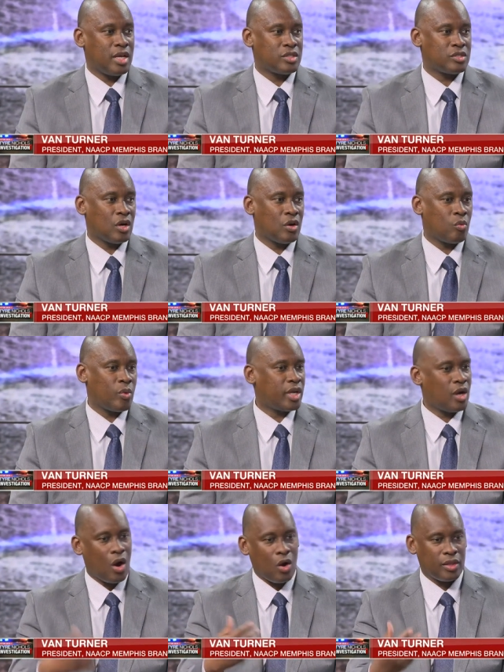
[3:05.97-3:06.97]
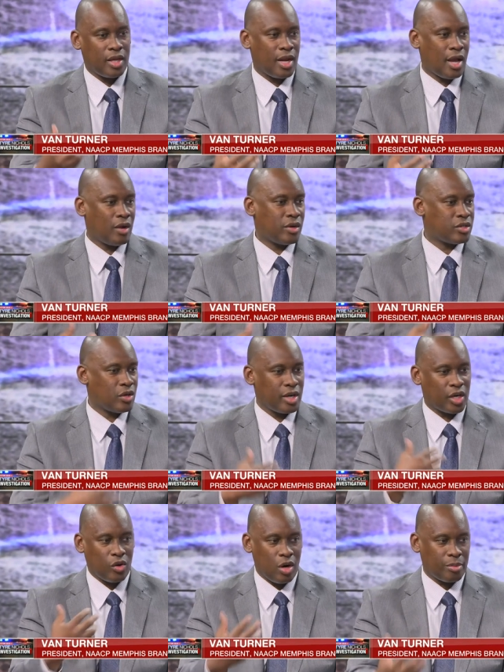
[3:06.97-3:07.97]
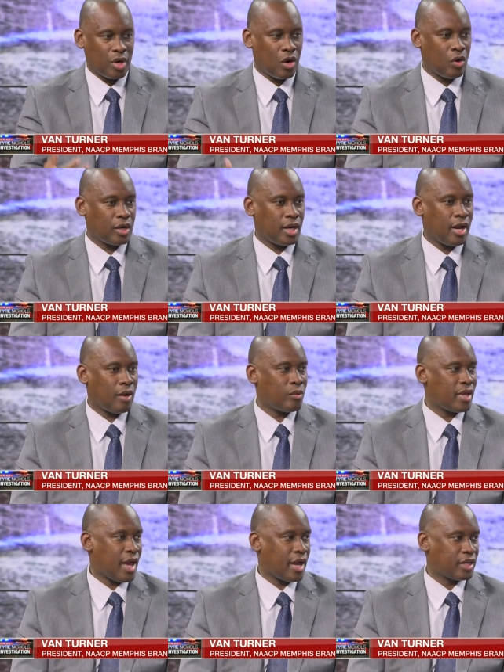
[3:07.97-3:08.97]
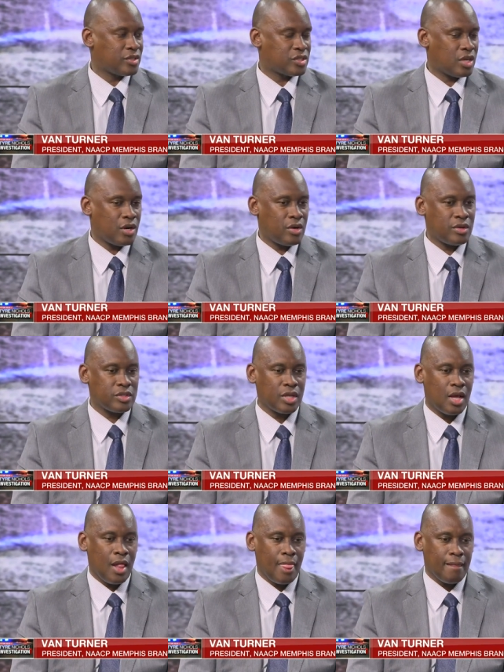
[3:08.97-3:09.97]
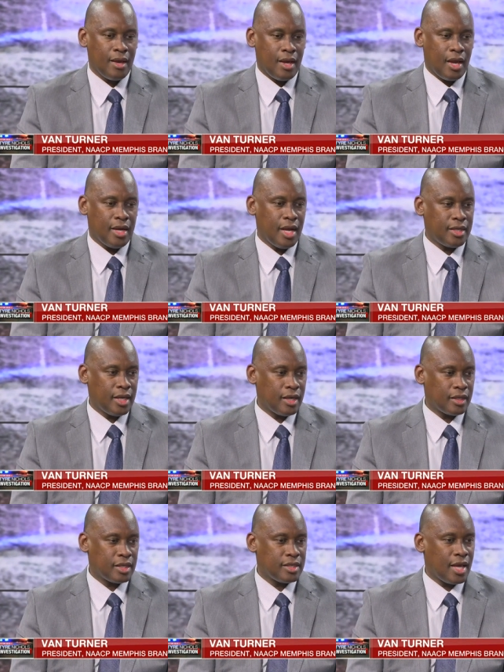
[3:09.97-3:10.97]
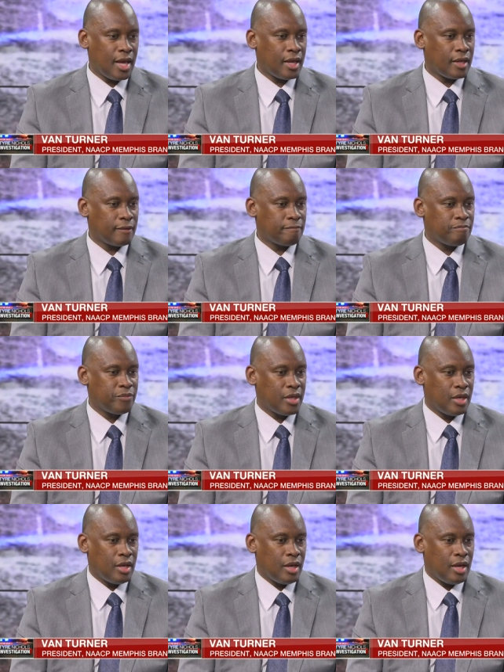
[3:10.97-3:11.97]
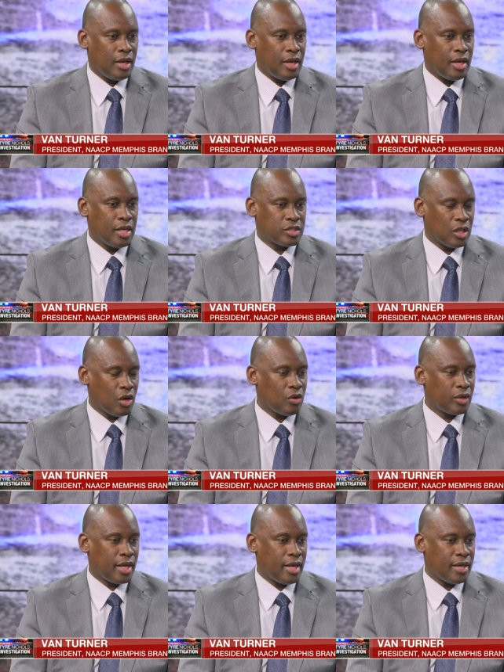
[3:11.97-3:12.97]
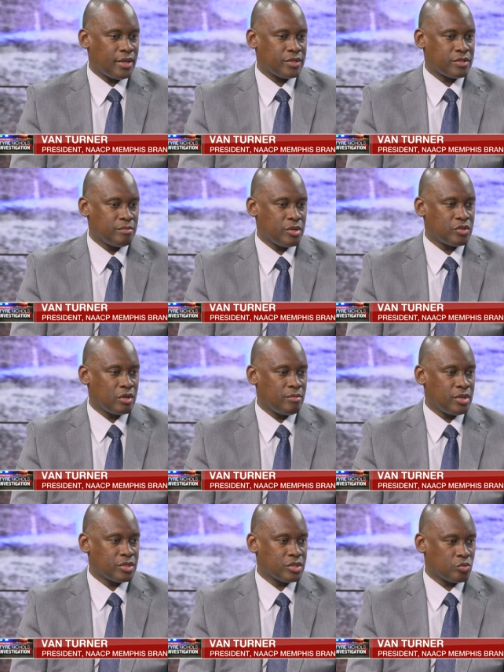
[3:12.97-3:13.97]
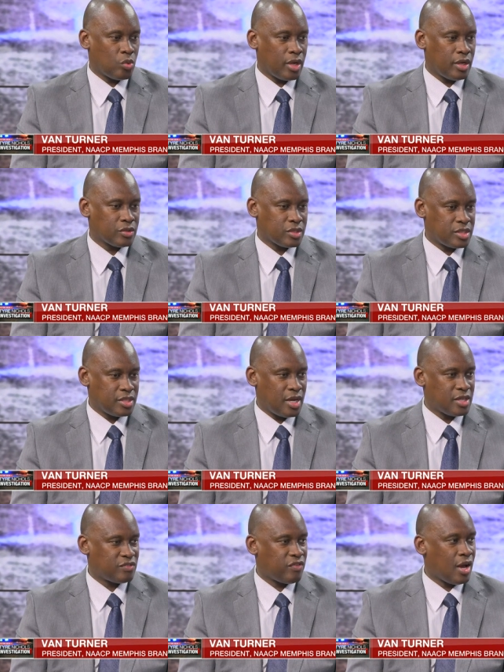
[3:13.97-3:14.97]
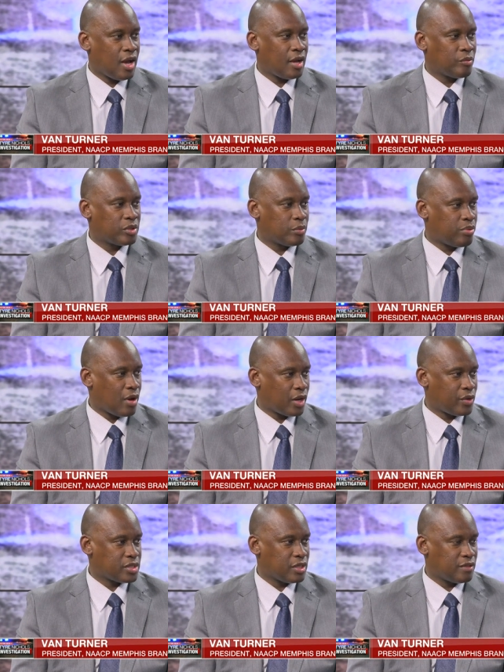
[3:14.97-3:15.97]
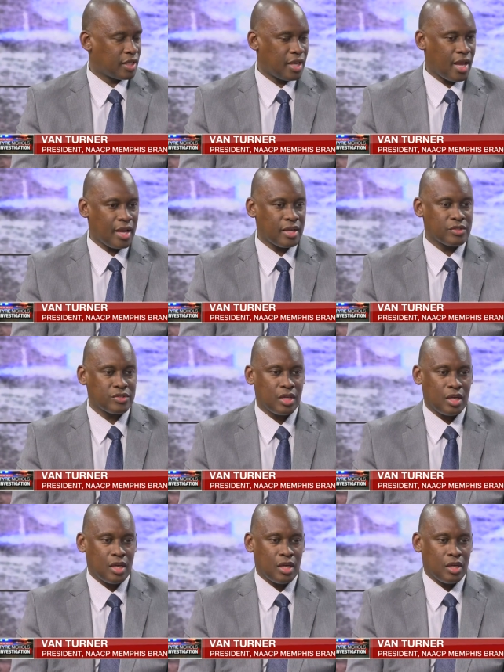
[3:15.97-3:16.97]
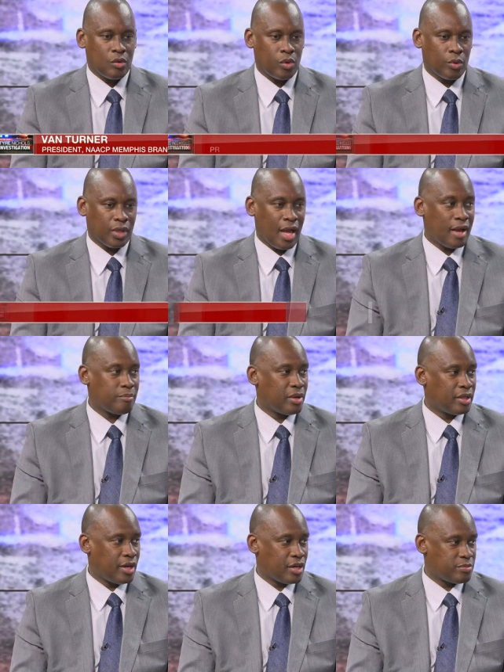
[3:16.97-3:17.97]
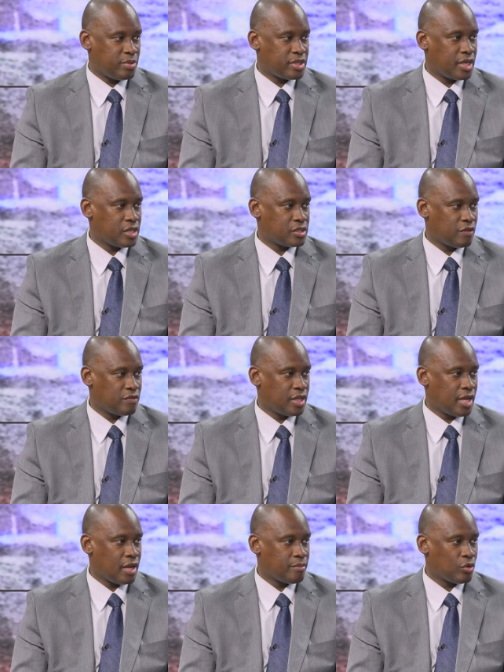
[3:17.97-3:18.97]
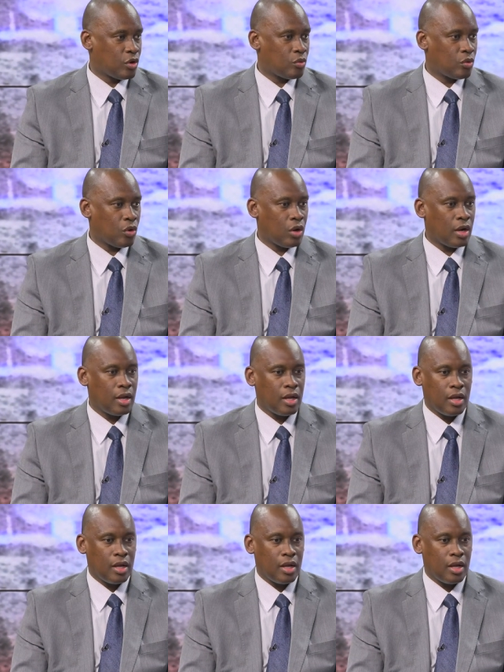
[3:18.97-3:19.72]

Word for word: And so we called that out. Attorney Crump called it out. We had concerns. And at the end of the day, as long as Mr. and Mrs. Wells are satisfied with the progress of the case, we rely upon the expertise of DA Mulroy.